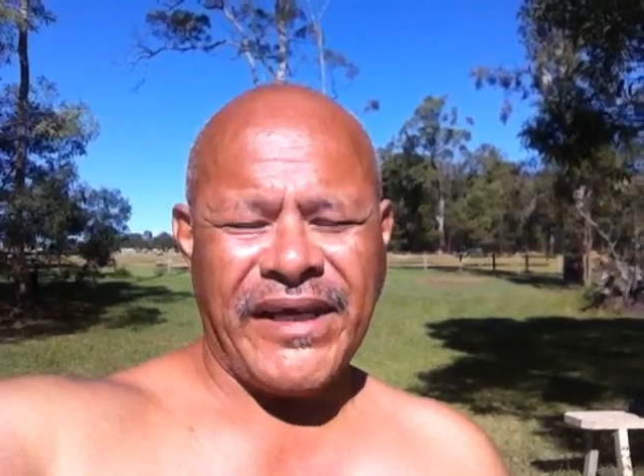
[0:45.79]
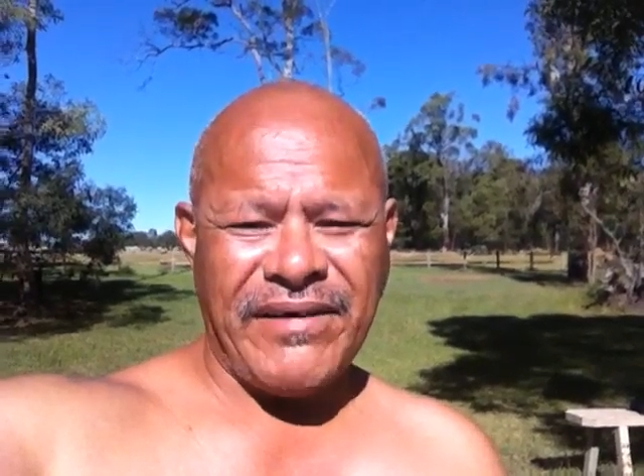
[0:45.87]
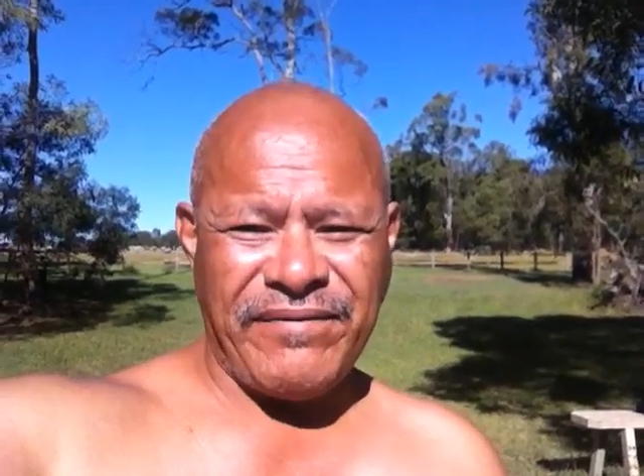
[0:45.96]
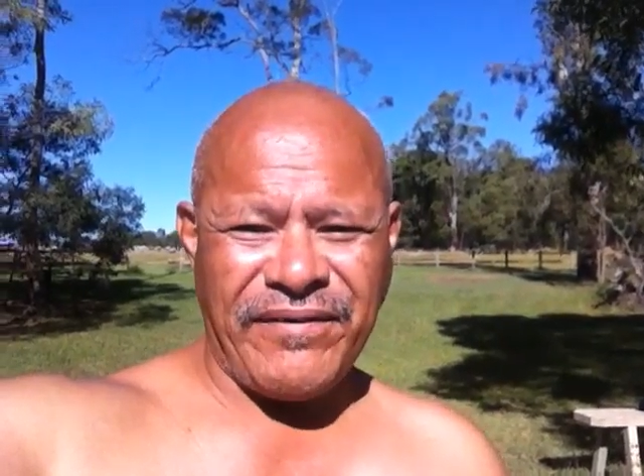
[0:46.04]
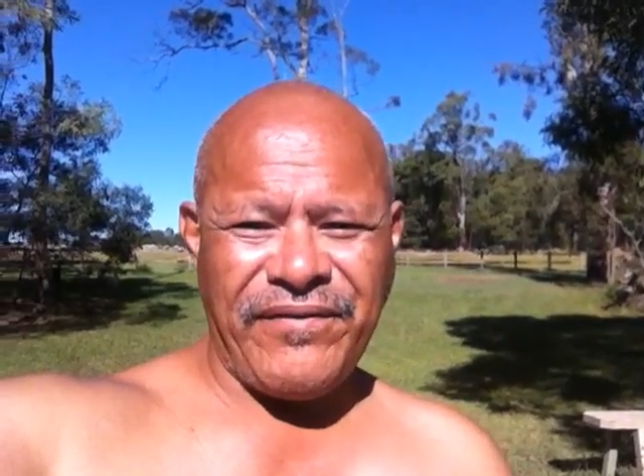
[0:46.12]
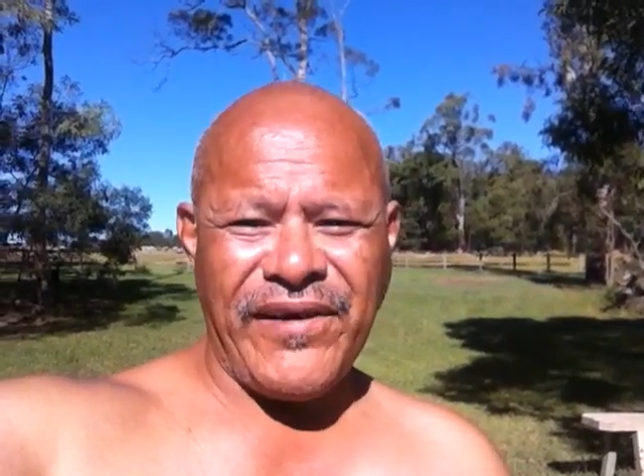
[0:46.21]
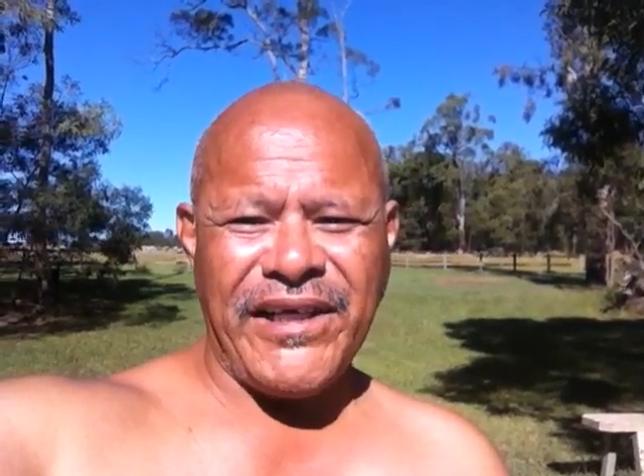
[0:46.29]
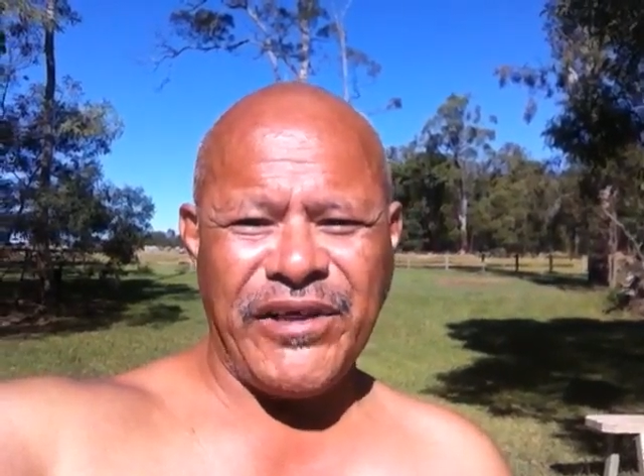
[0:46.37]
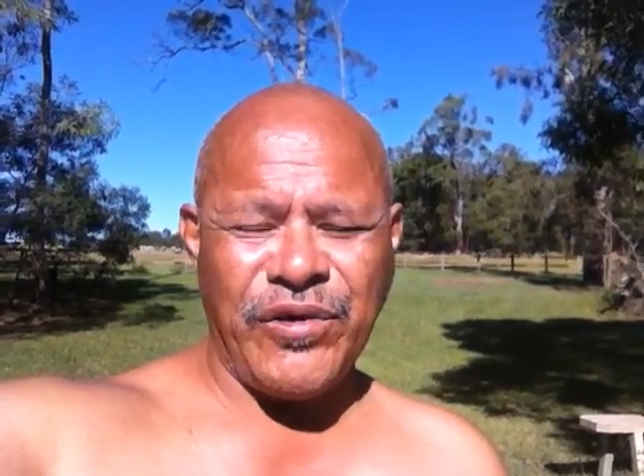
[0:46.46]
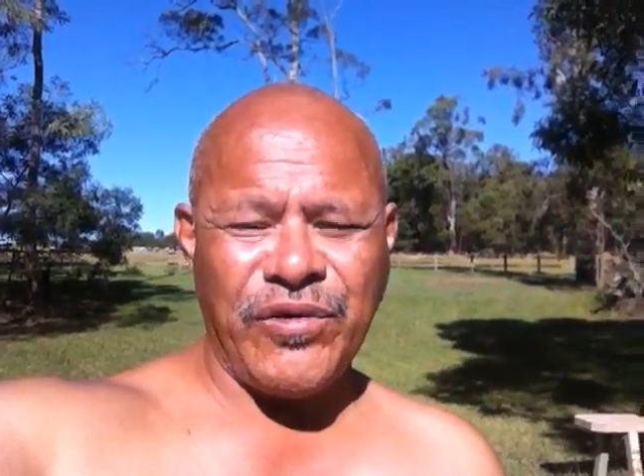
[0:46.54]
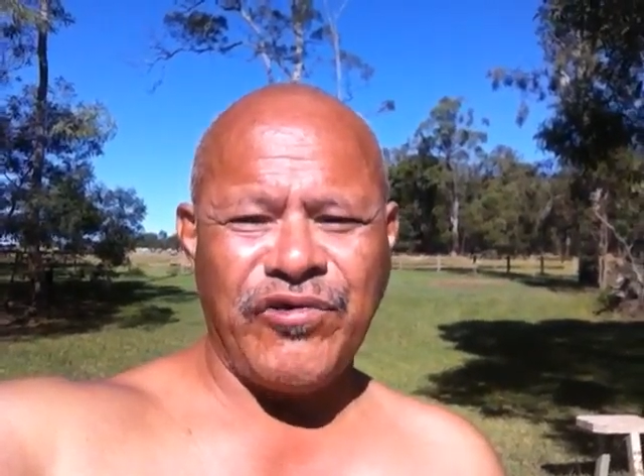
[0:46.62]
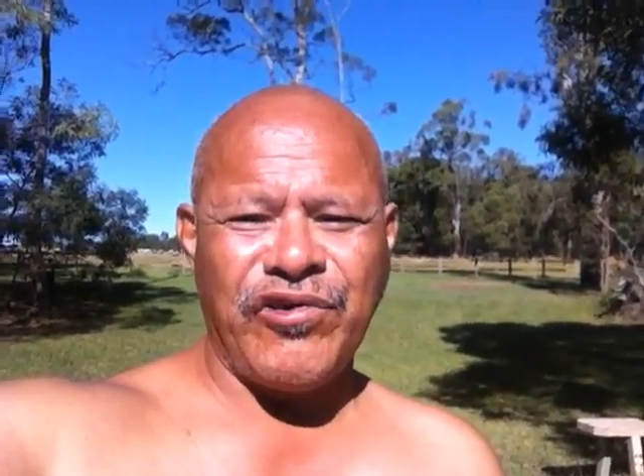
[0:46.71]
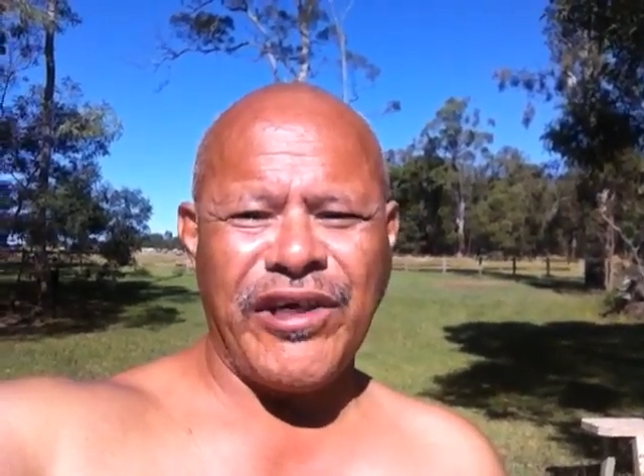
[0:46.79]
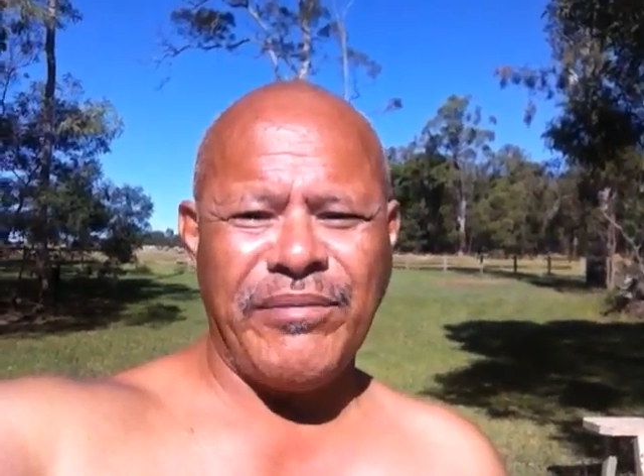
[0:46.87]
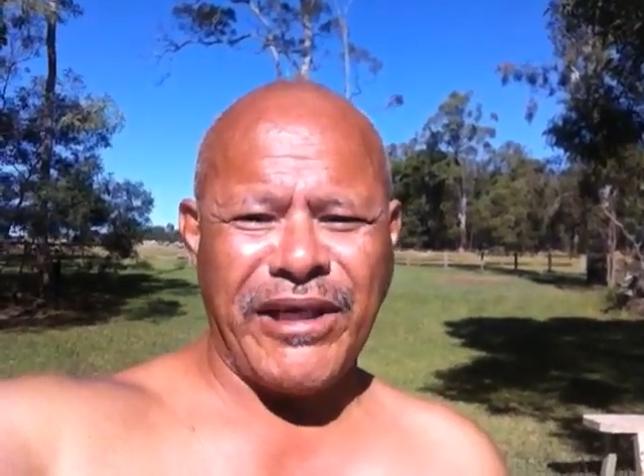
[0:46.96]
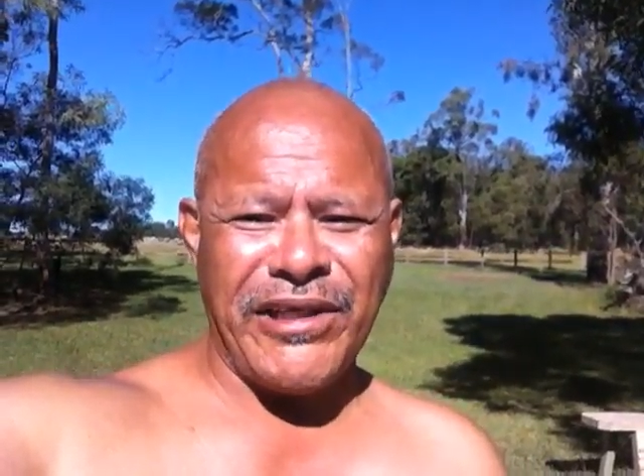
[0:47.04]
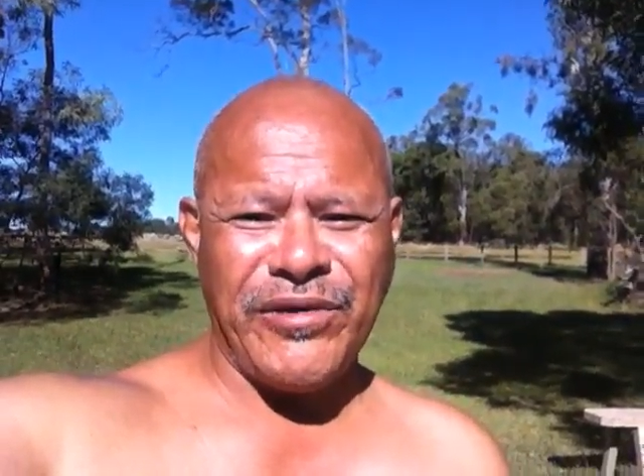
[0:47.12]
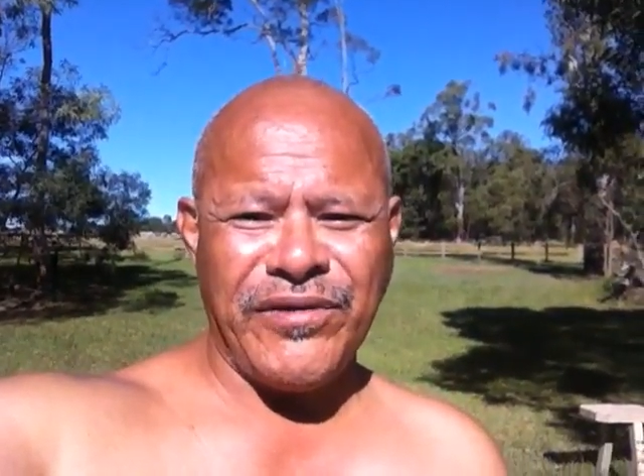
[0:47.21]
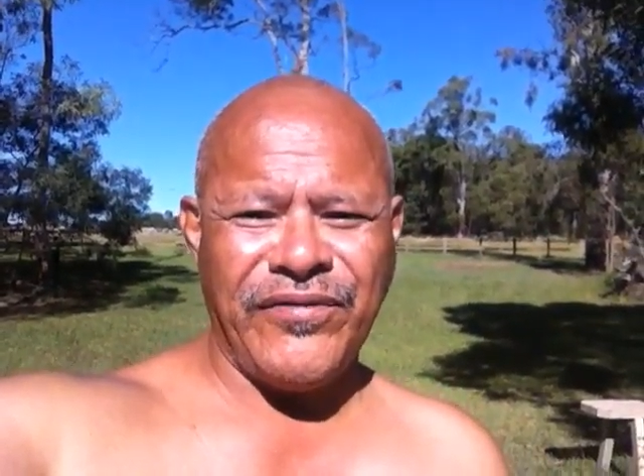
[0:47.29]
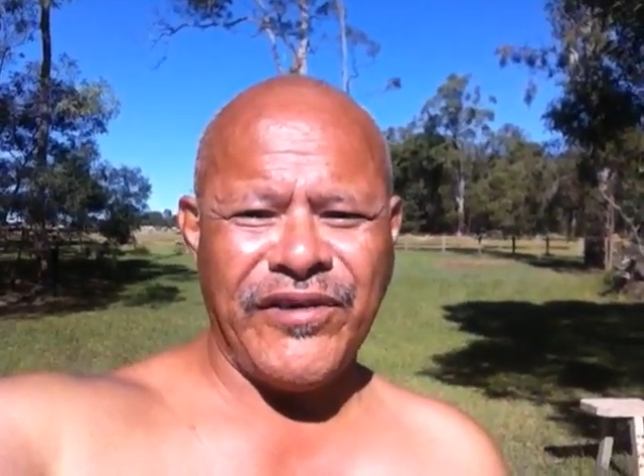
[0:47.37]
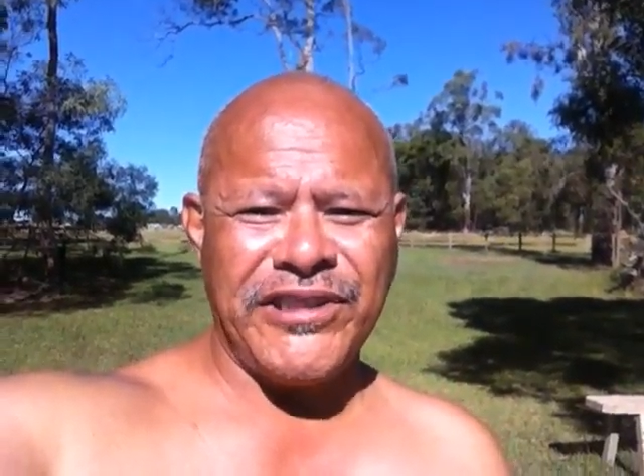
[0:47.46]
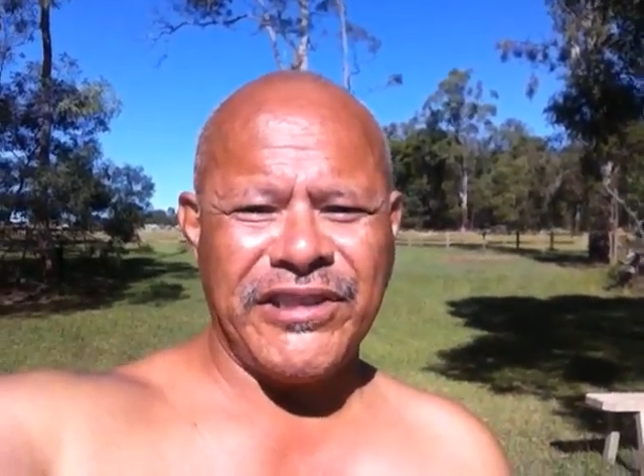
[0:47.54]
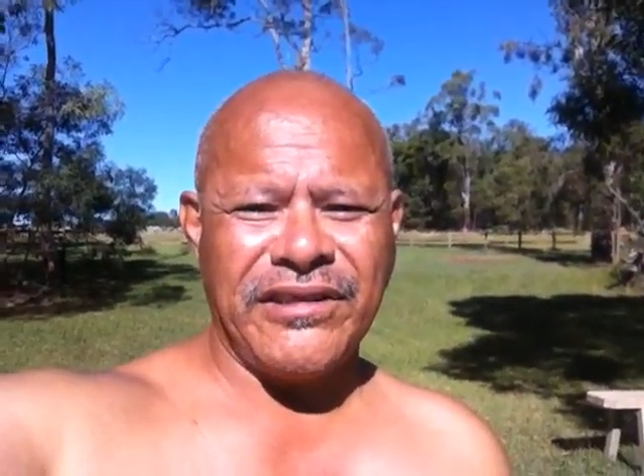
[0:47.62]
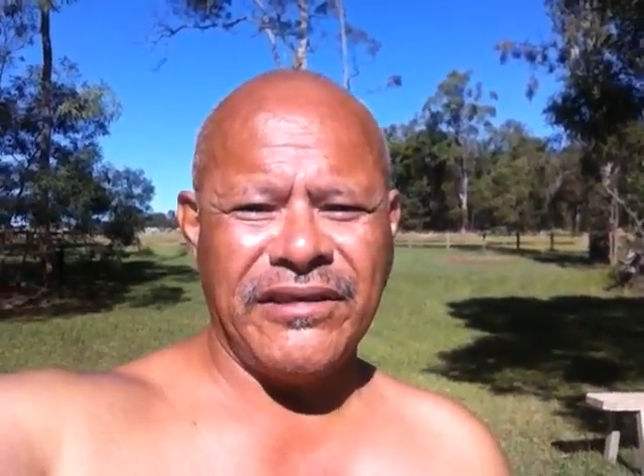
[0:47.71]
at fulfilling your dream and your
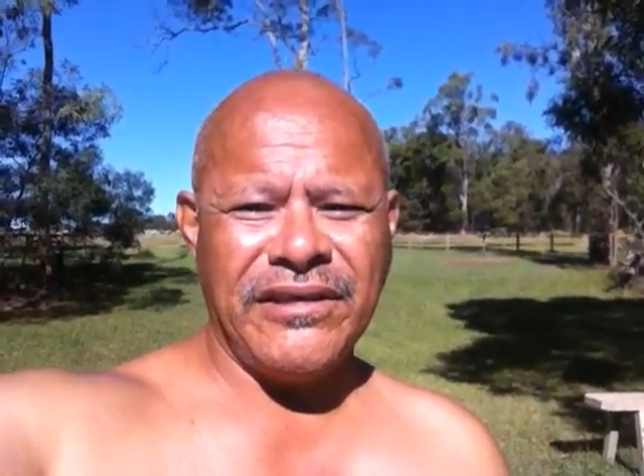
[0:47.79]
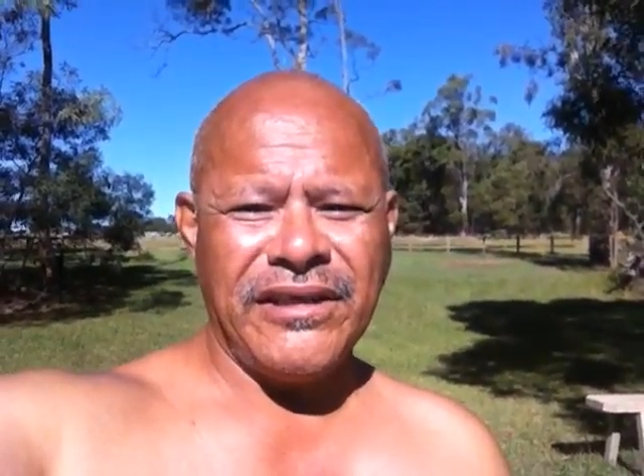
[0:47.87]
vision.